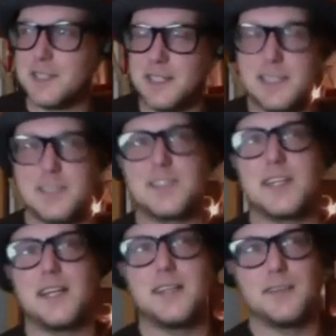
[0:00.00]
is
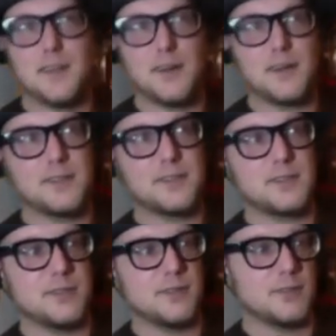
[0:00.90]
a large
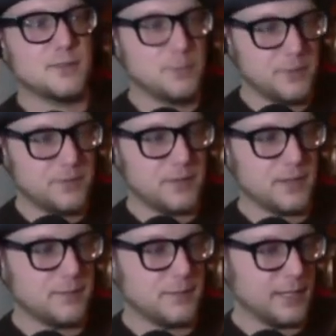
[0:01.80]
group of
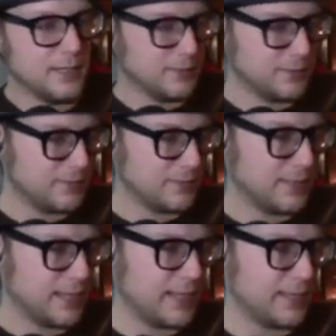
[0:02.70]
them now
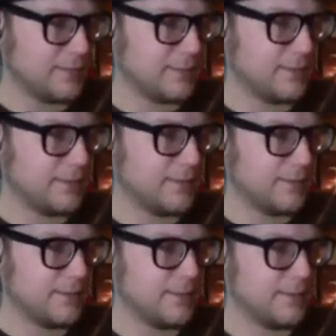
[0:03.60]
that,
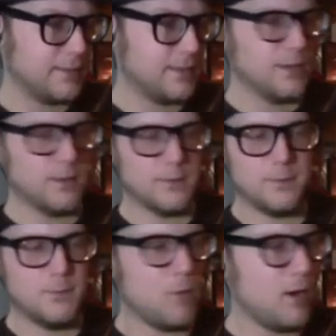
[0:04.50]
you know,
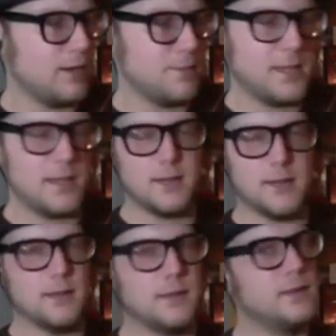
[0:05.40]
want to be
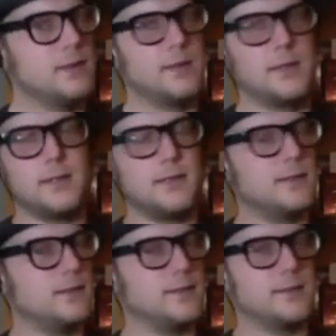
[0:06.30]
the
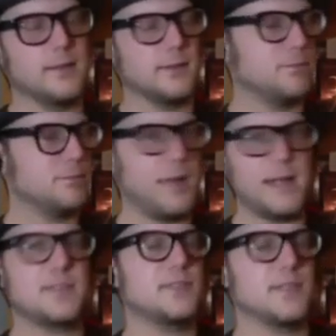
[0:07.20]

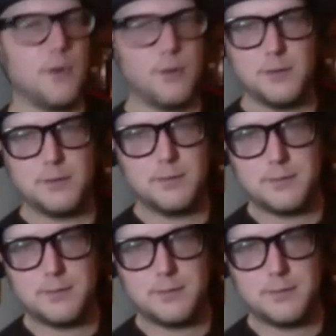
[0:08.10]
best occult,